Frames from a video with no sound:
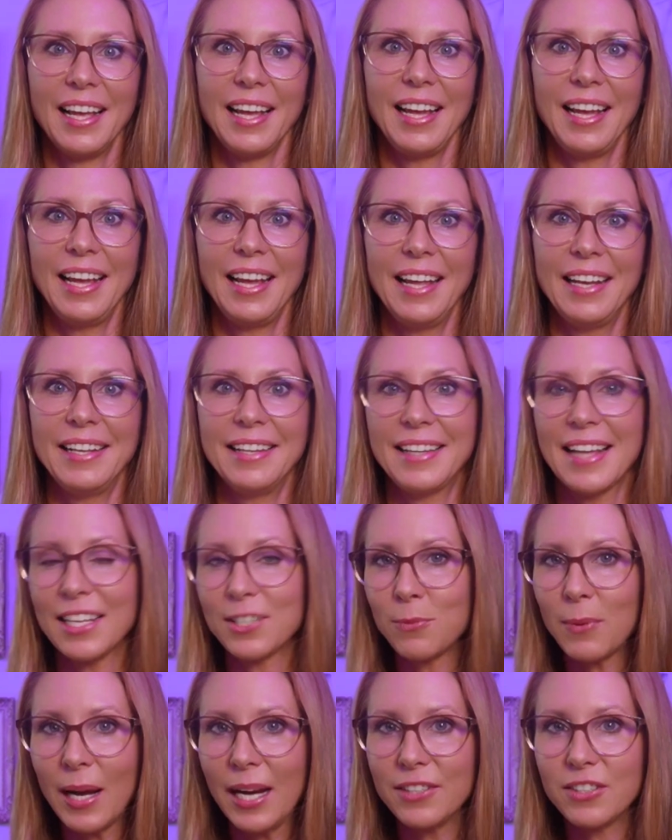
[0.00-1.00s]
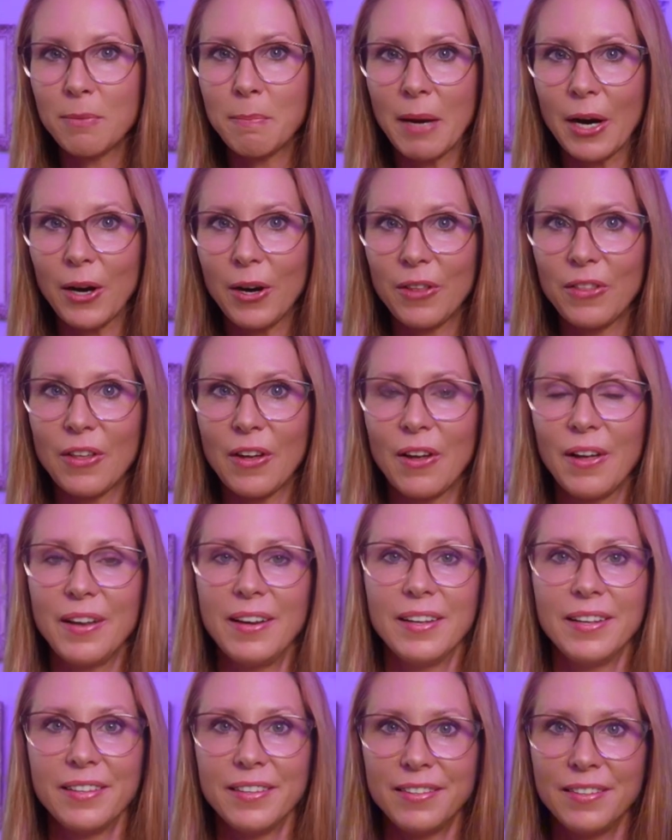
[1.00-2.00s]
And that's why it's a
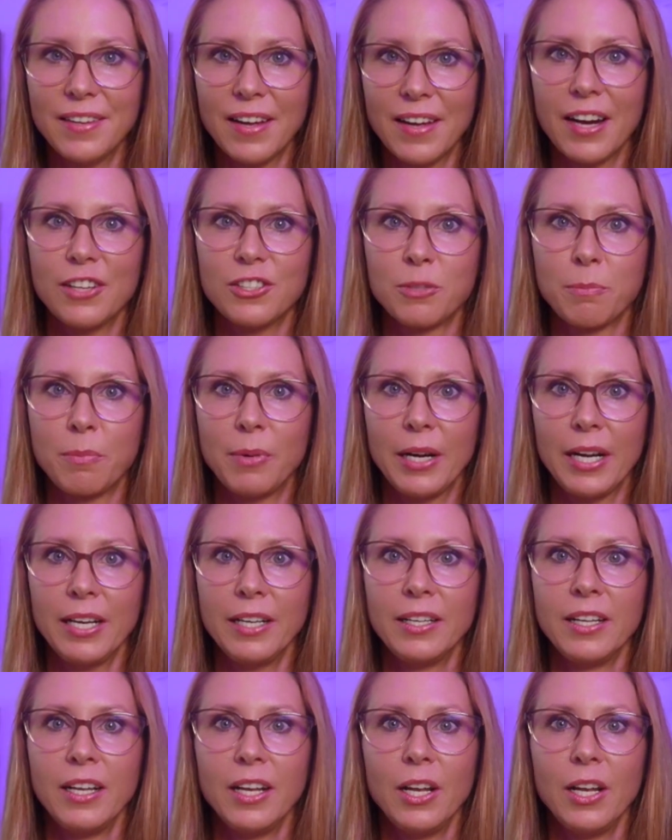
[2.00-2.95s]
marathon, not a sprint.